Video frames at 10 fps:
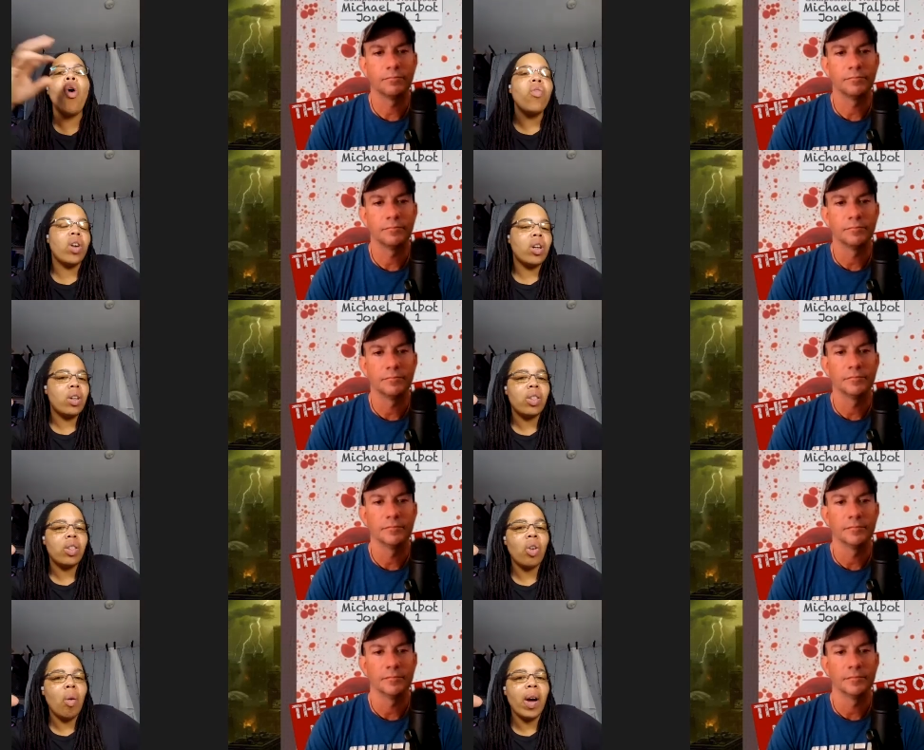Speaker 1: over
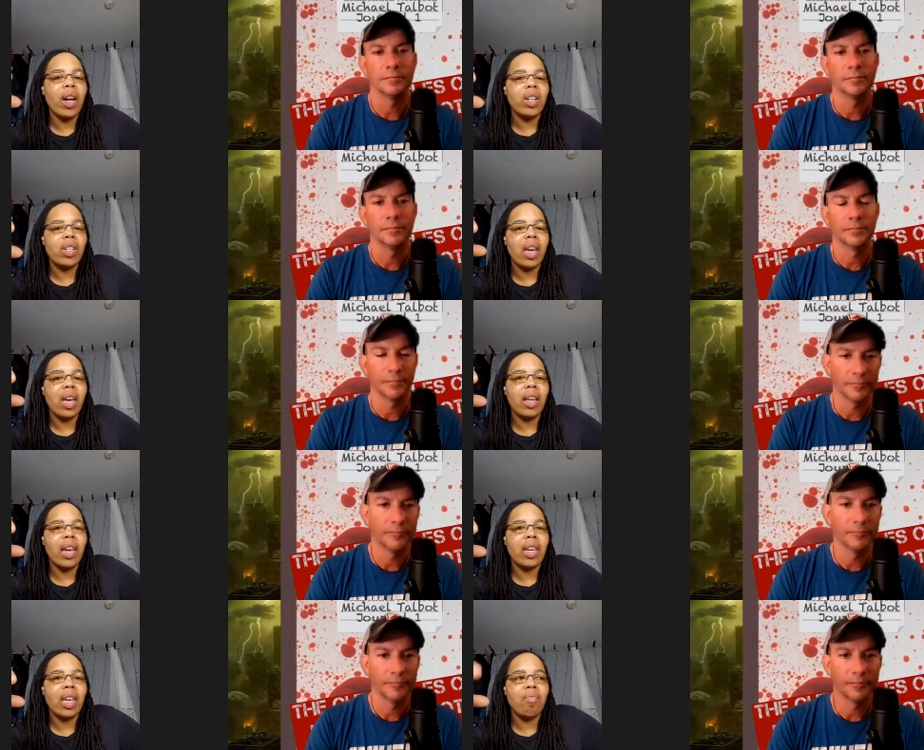so much that
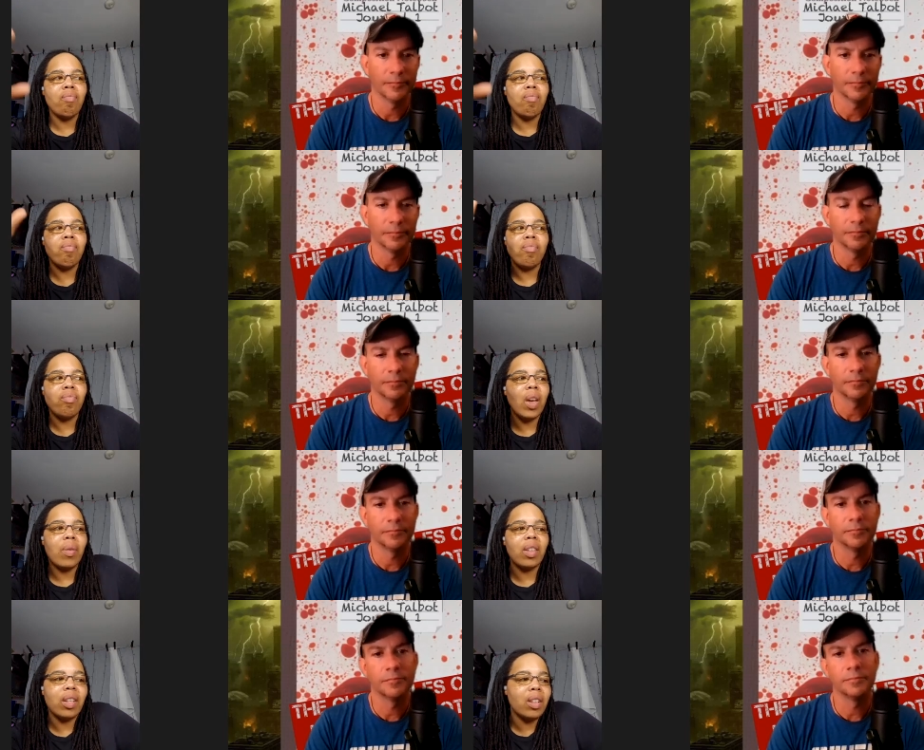like it it
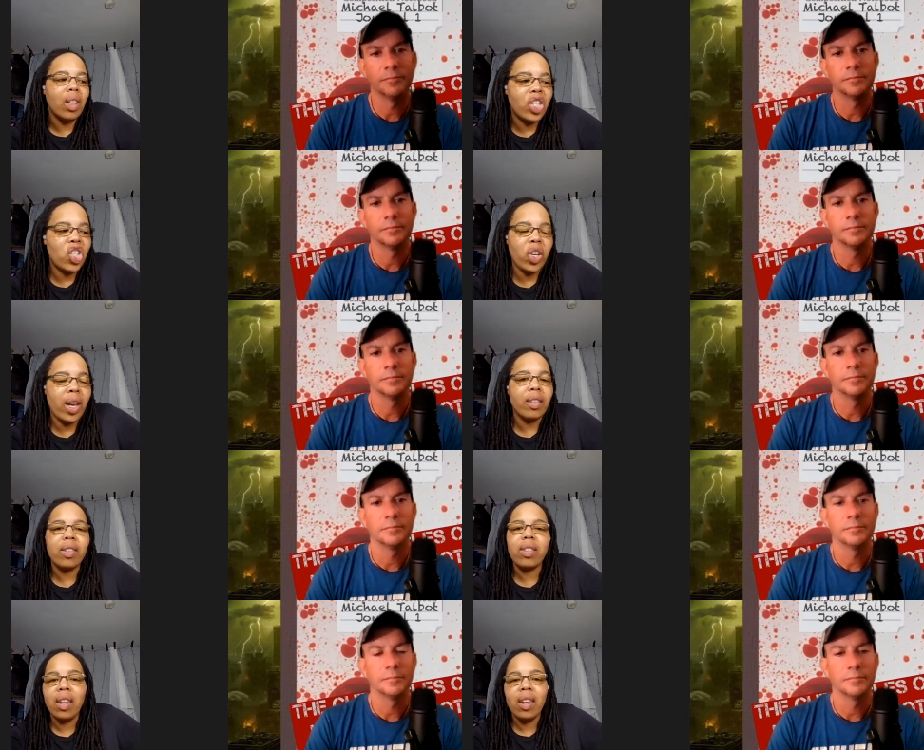was a, a
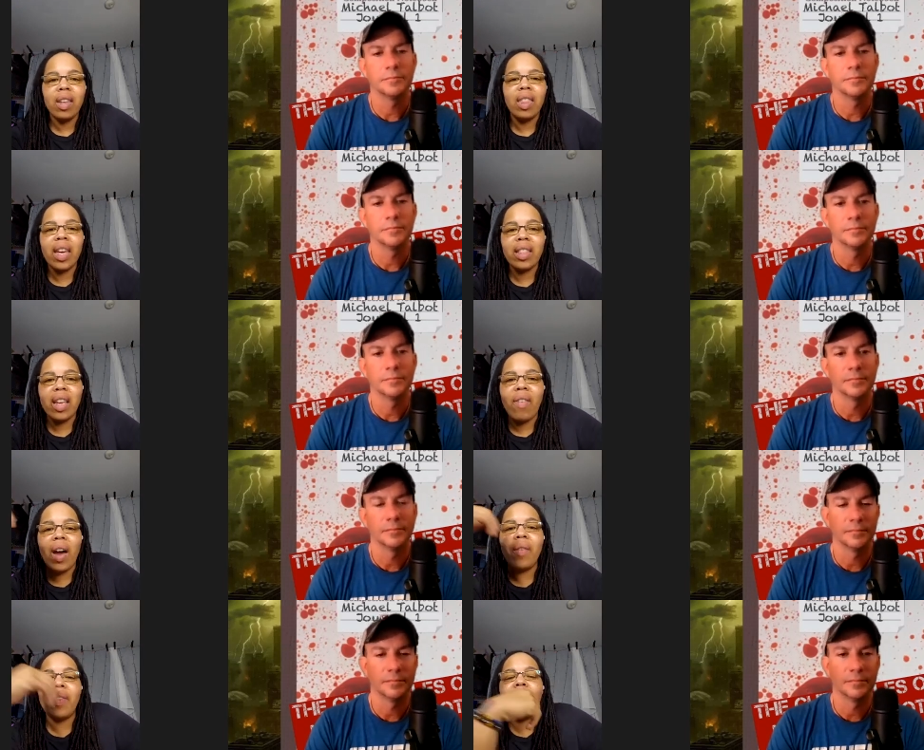chance that they
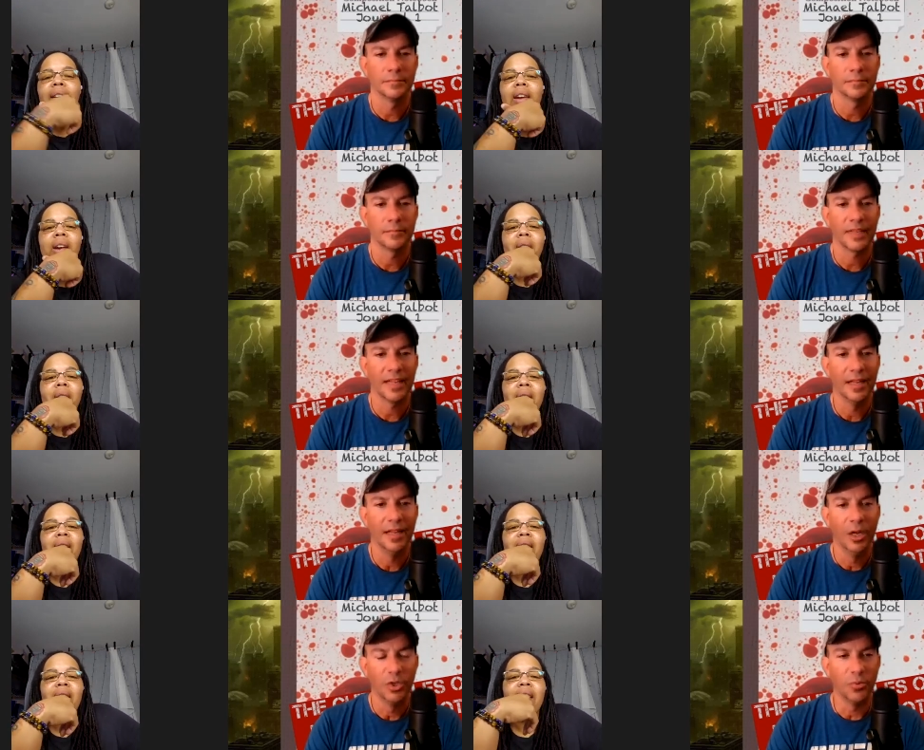found that, you know?
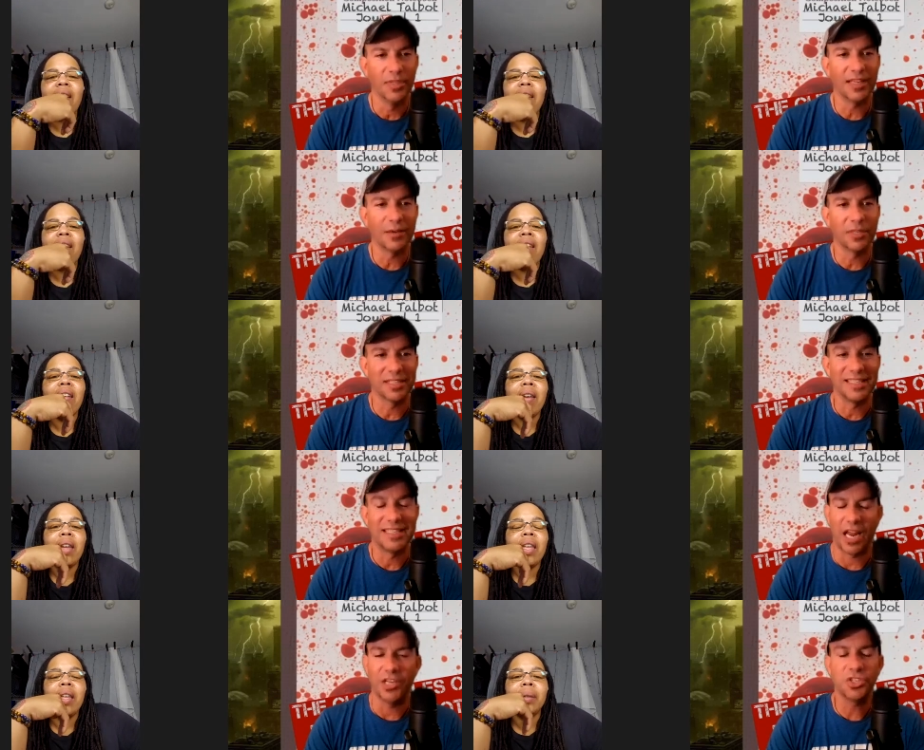
Speaker 2: Do we think it was
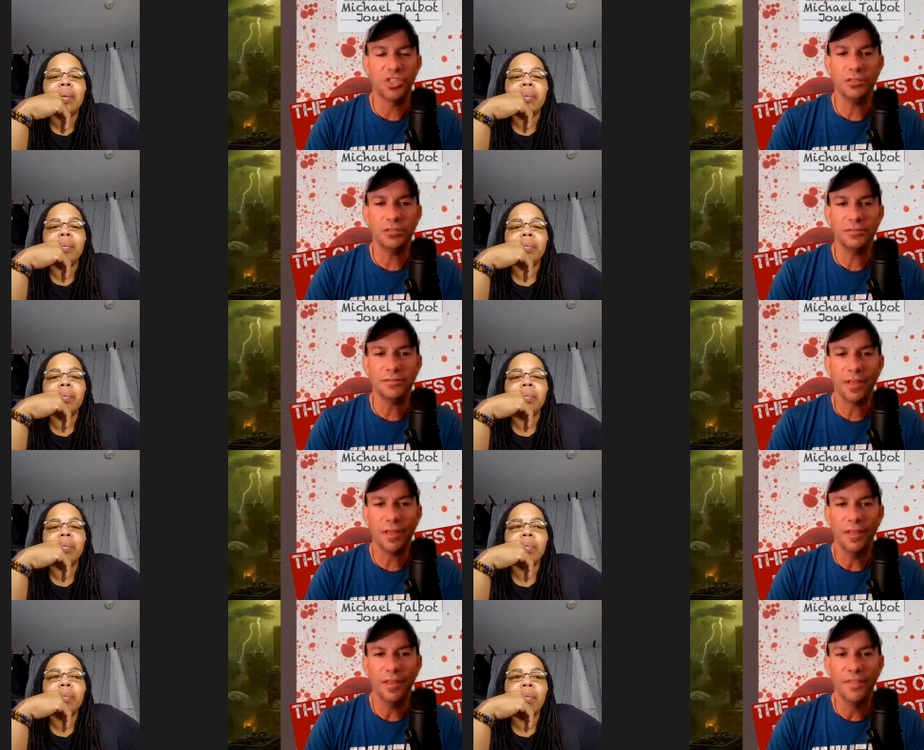intentional
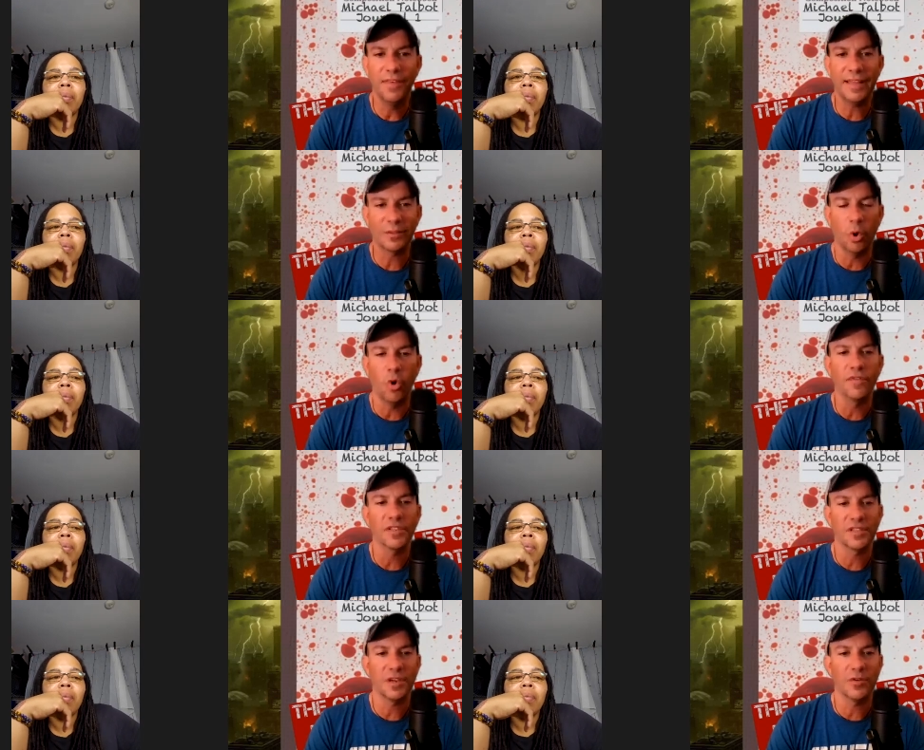that the
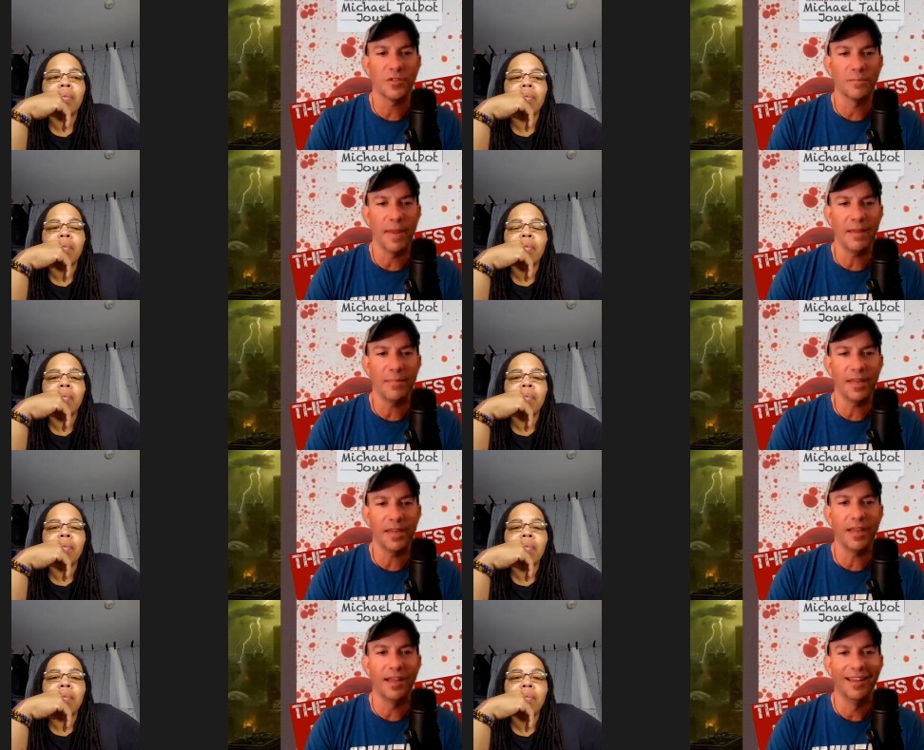overseers
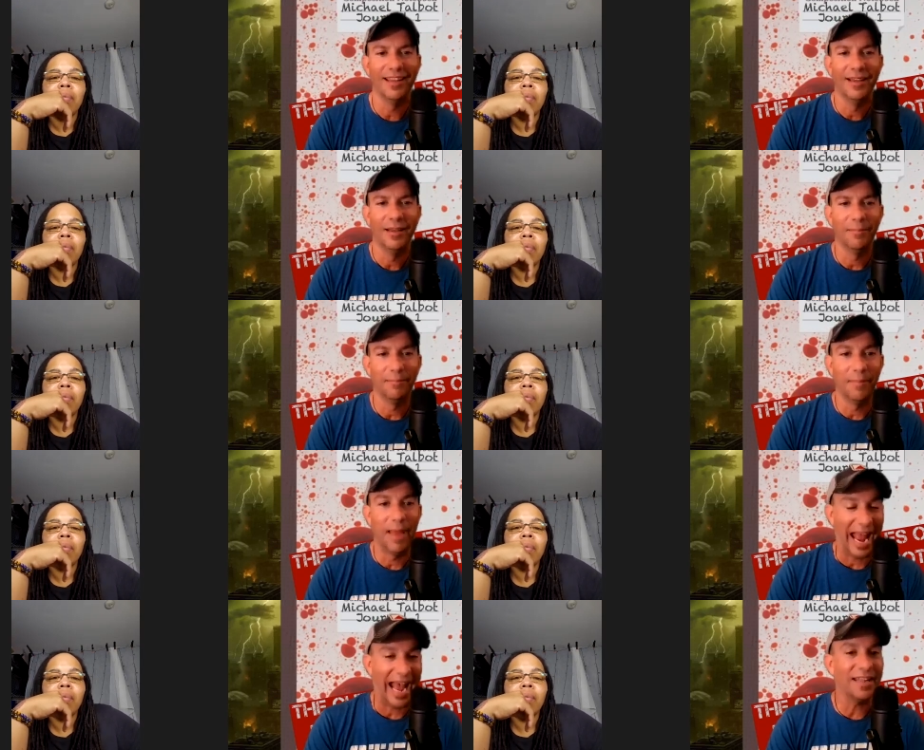maybe
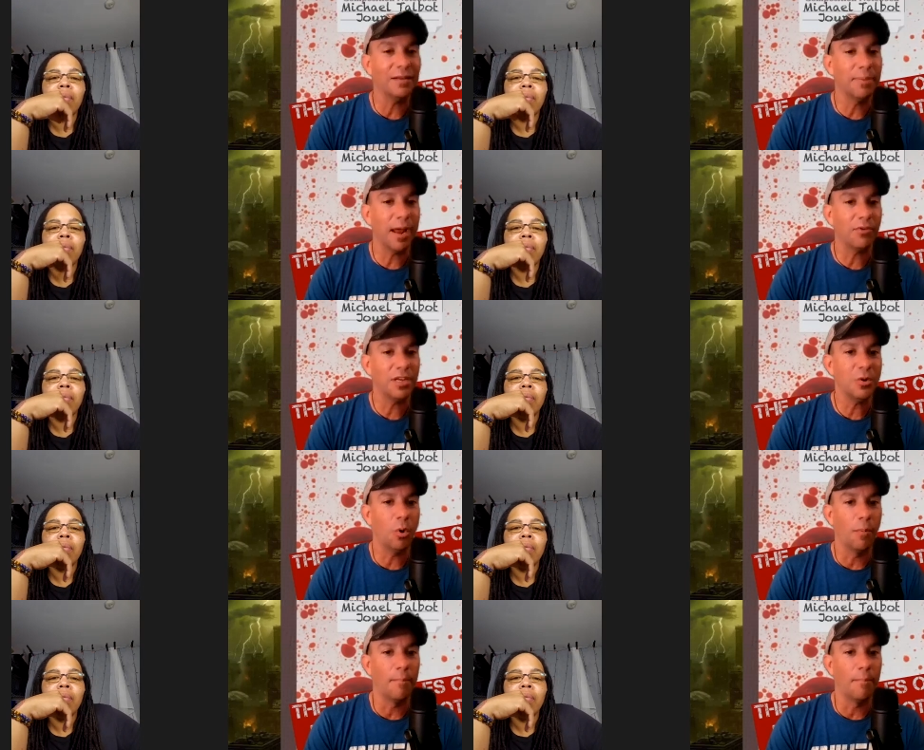had it buried or